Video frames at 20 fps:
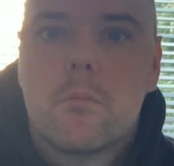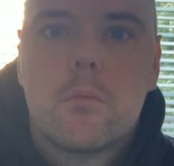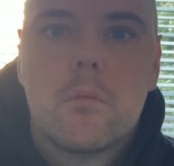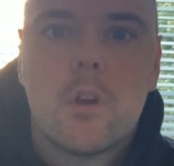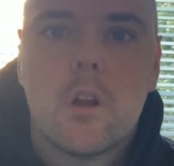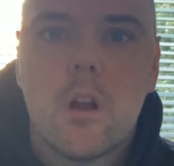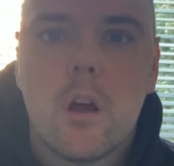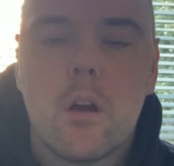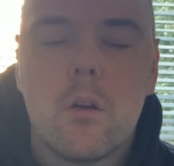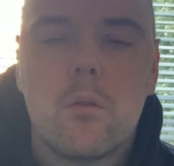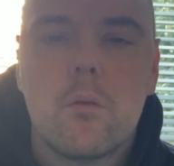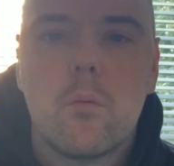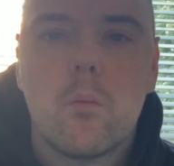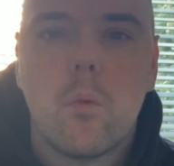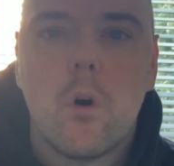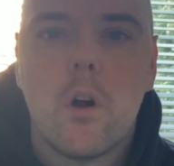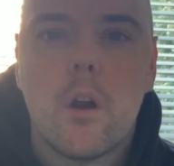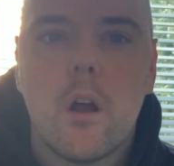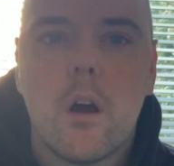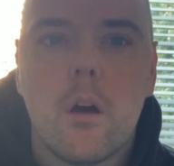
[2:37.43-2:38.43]
you know
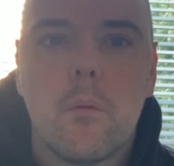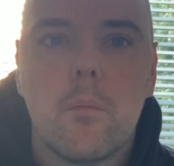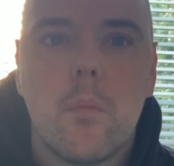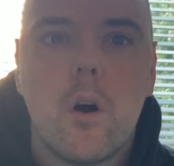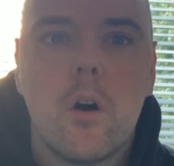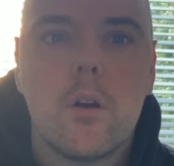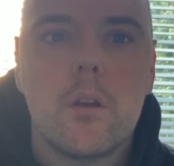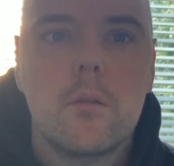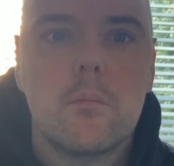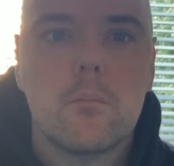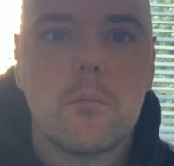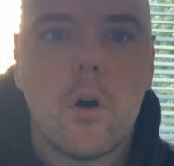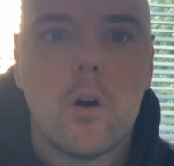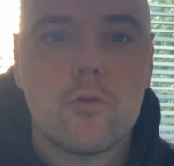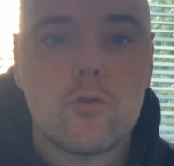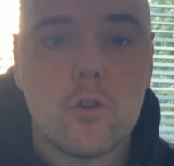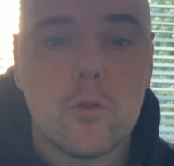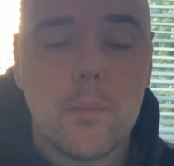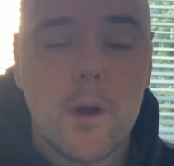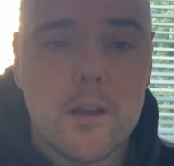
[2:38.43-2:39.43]
why not my my
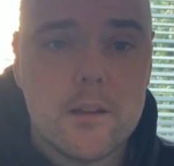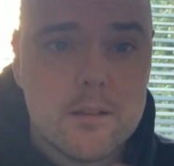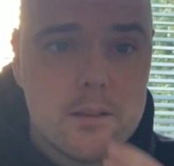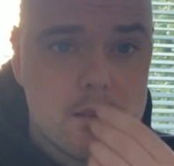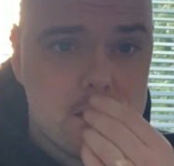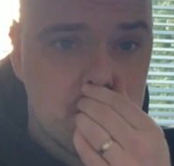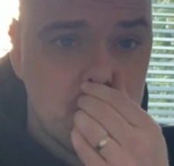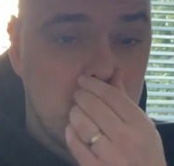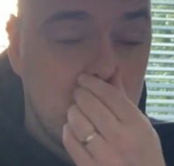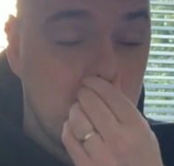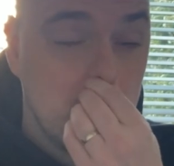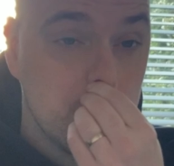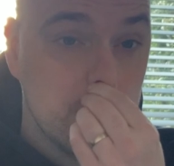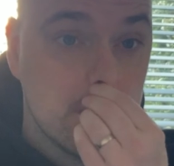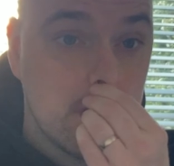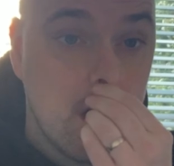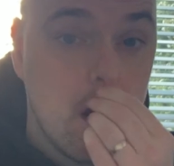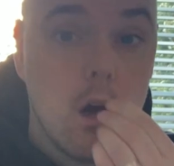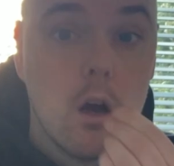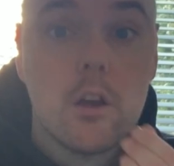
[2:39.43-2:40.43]
draw betting system i
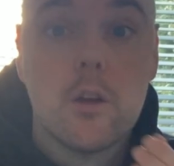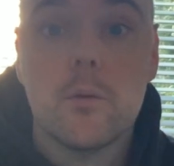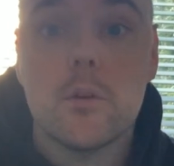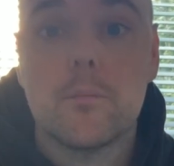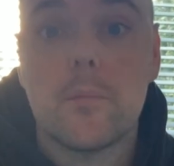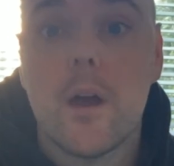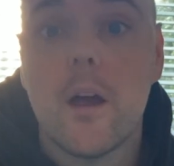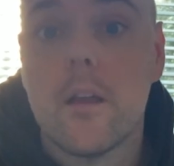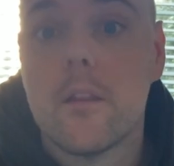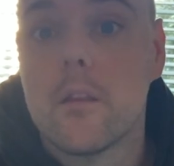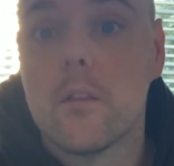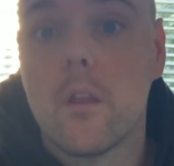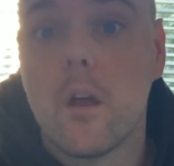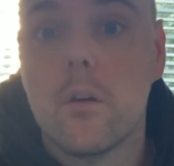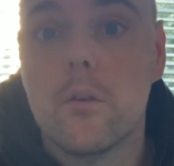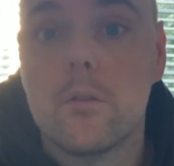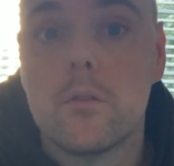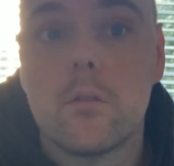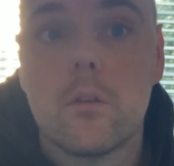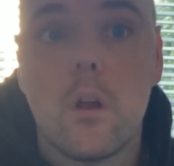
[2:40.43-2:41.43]
would argue is better than
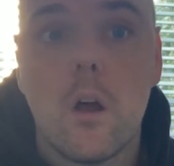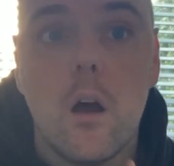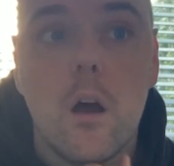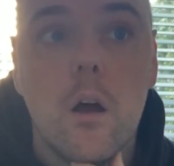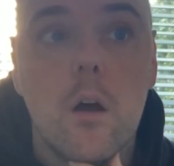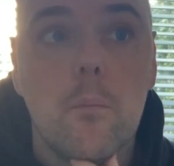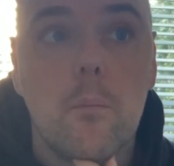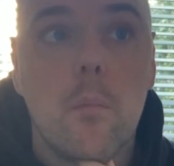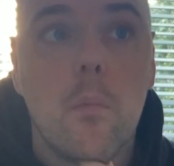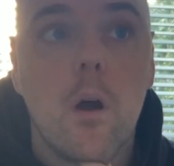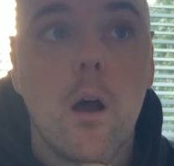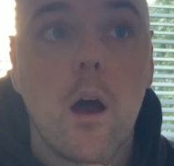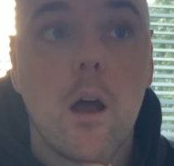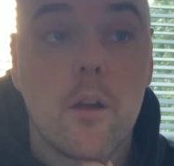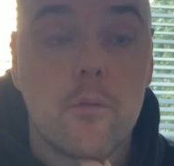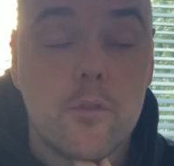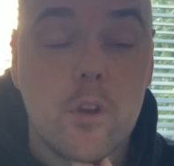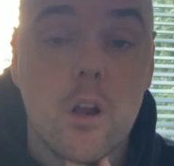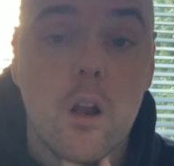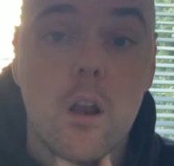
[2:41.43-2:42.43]
those um, and
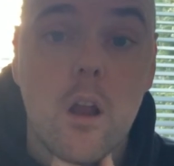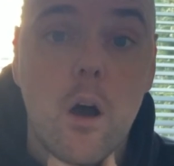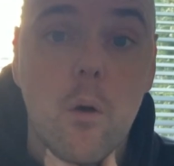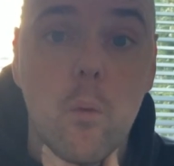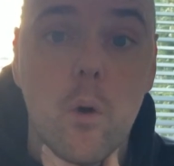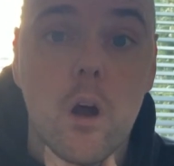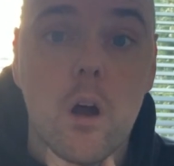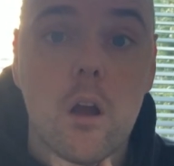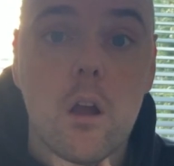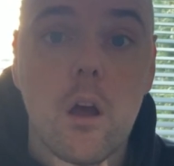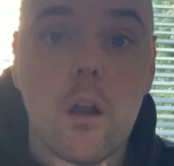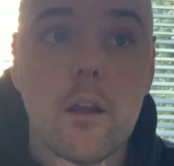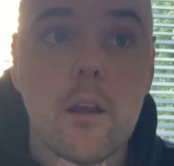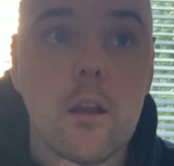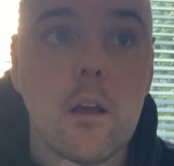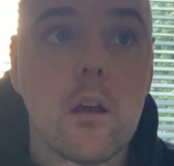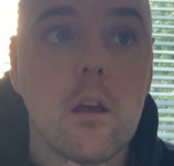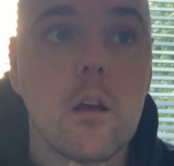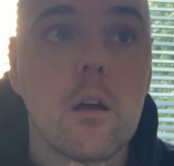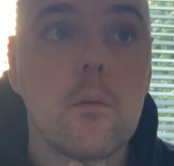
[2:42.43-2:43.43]
i've done a lot of work on
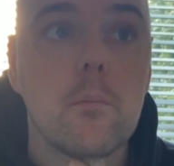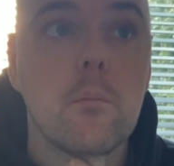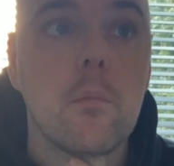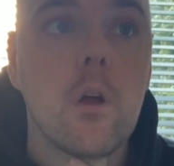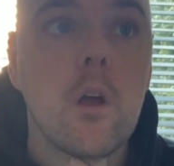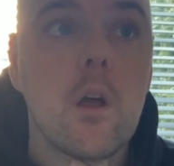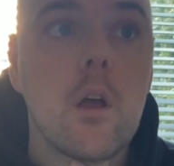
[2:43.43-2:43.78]
it um,